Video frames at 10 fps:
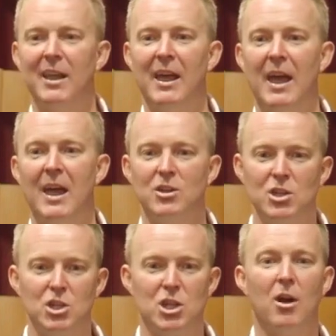there and you're
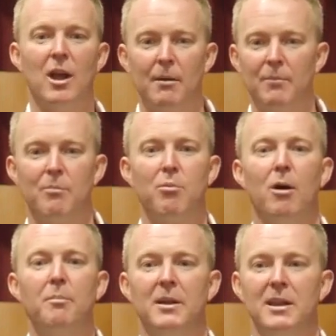showing them the
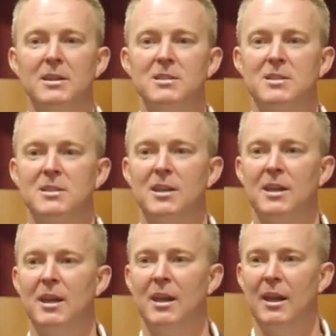properties
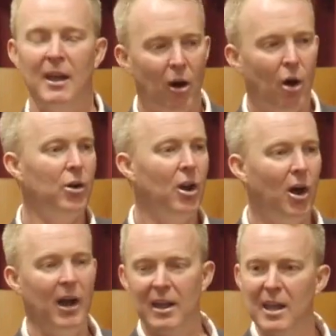
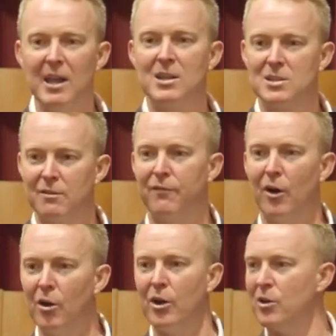online, here's the
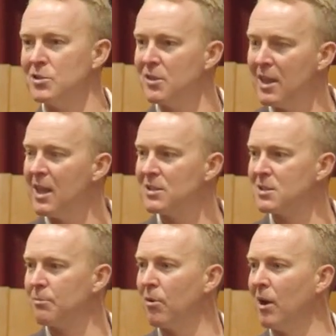photos, there's
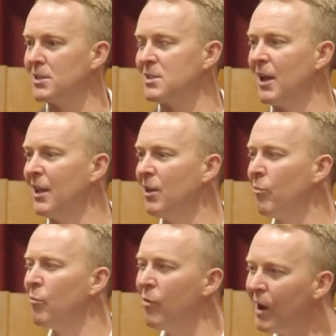the price. Like you
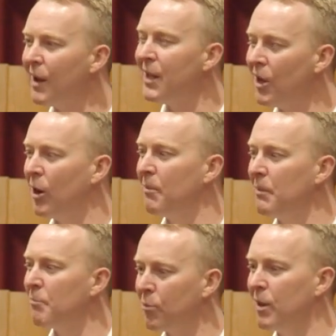really got to be
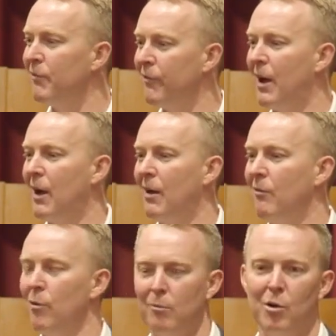pretty far
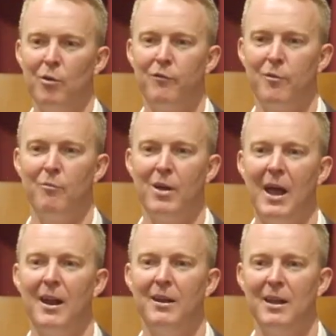removed from
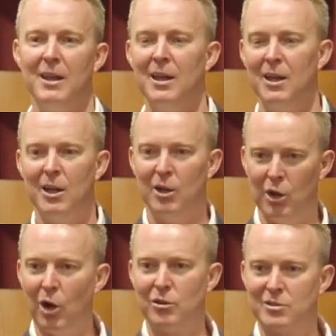reality
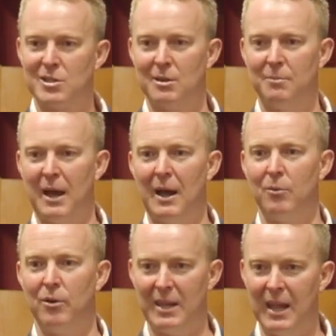not to be
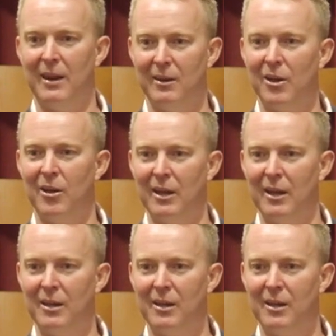able to get it, don't you?